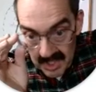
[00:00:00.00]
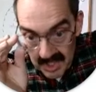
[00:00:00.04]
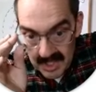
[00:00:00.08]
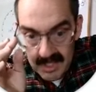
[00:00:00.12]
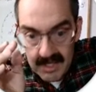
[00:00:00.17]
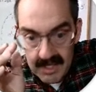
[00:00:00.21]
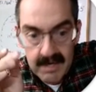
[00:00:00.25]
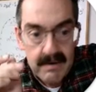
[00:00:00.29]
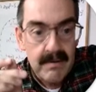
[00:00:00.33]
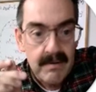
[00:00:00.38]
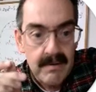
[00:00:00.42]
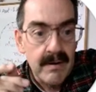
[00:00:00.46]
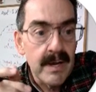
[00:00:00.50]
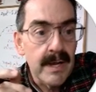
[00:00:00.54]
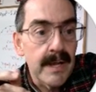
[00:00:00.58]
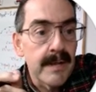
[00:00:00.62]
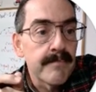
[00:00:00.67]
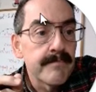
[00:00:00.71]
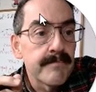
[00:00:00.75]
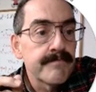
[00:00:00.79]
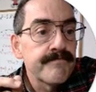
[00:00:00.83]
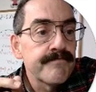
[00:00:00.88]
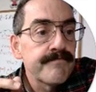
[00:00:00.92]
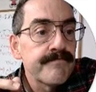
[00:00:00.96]
Alright.
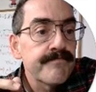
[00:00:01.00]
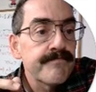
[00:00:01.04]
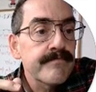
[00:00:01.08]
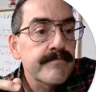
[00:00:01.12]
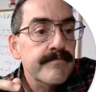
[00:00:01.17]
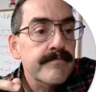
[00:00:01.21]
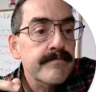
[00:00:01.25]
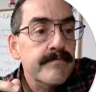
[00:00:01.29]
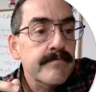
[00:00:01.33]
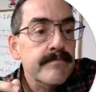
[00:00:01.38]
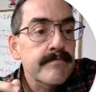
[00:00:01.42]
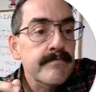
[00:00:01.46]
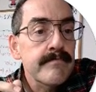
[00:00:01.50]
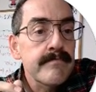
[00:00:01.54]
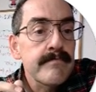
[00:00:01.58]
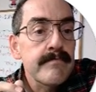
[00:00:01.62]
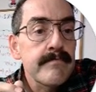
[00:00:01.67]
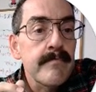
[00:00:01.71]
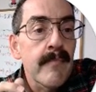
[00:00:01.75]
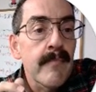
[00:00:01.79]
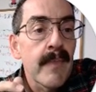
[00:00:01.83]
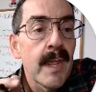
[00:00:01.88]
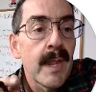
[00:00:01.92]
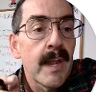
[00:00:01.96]

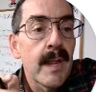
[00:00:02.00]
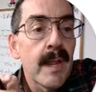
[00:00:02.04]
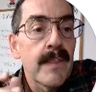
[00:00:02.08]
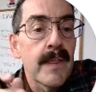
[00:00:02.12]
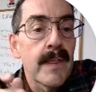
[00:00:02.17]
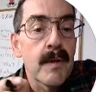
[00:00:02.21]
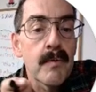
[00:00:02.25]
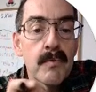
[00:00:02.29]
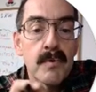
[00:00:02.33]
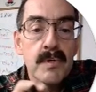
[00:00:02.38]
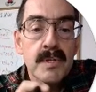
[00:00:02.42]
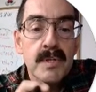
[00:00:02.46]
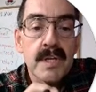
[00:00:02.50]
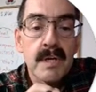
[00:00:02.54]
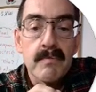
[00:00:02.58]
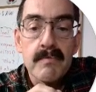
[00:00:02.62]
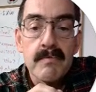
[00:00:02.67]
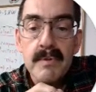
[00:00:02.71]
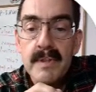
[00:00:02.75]
And I think we're done